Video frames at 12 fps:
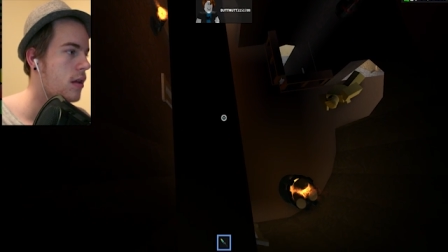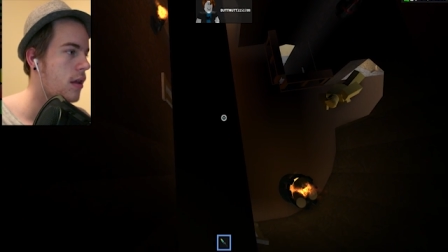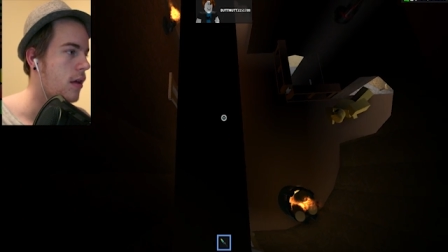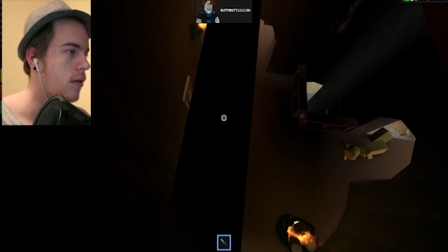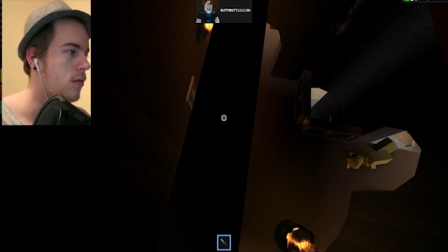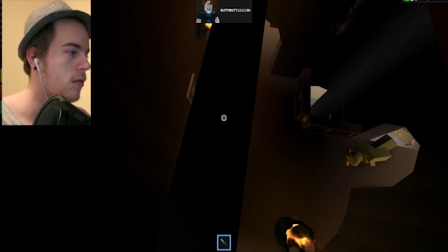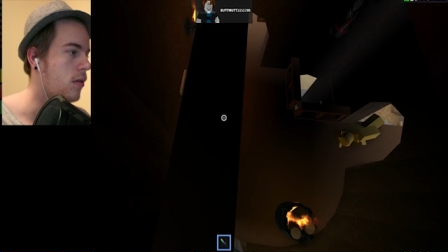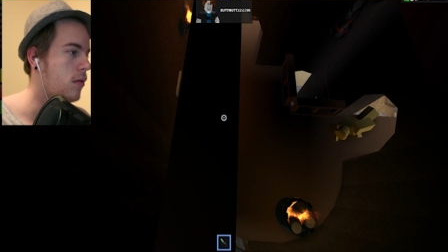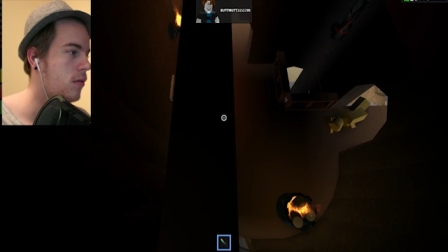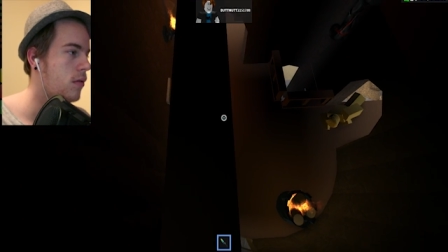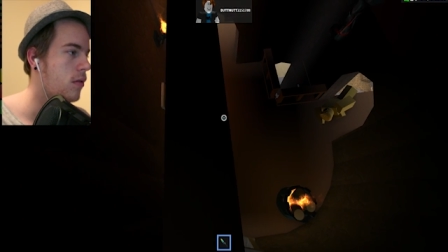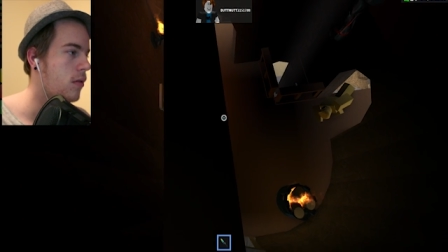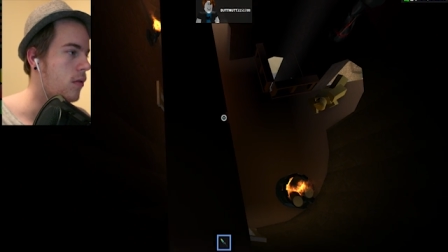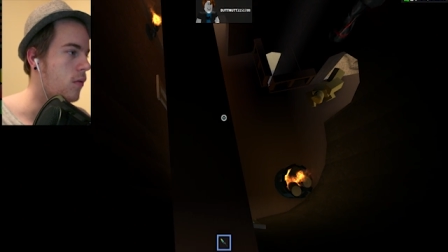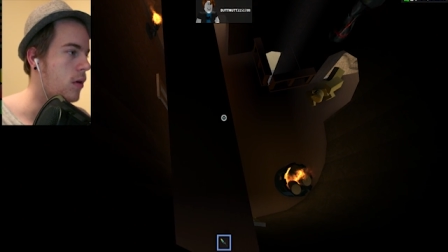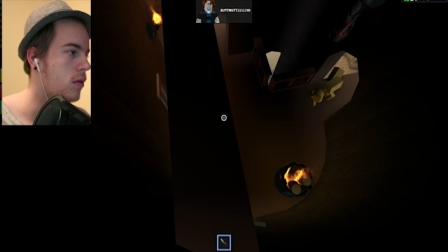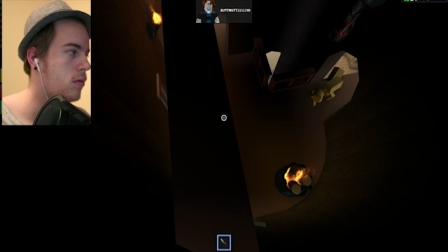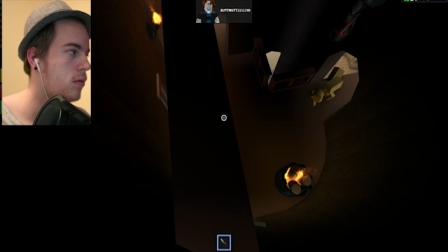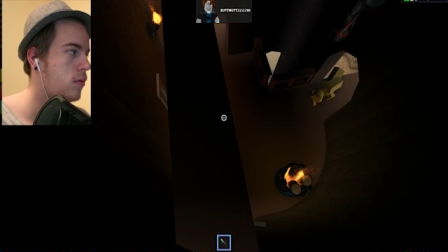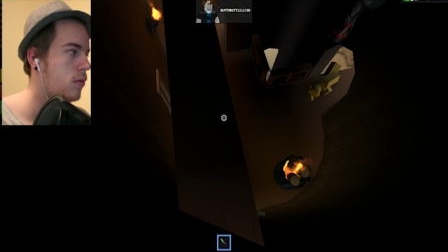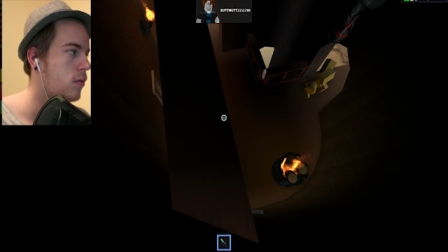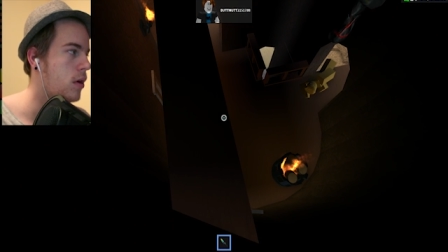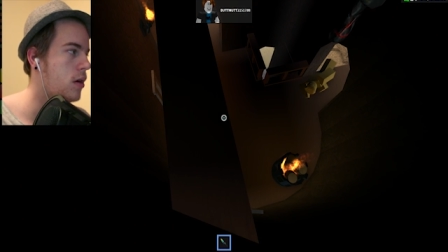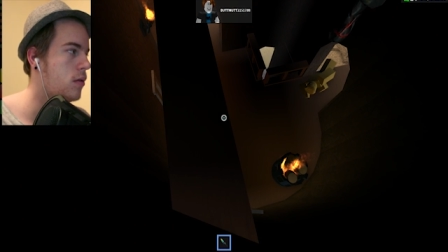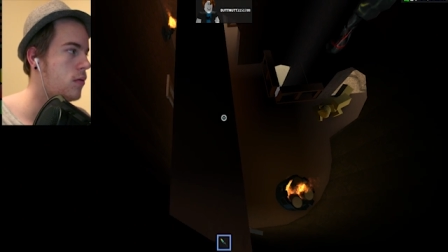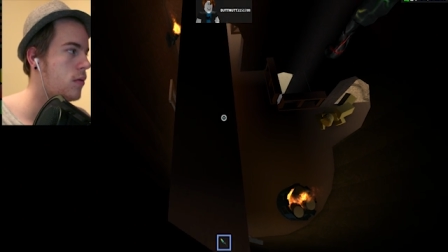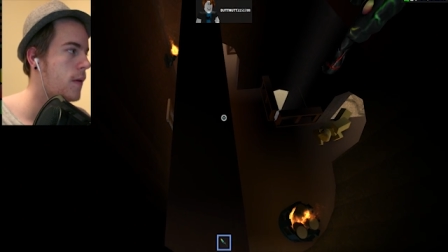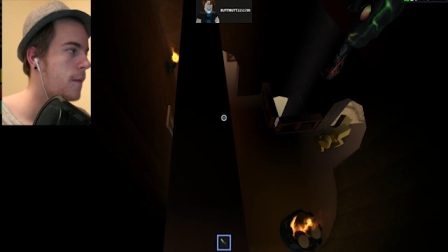Oh, oh, whoa, whoa.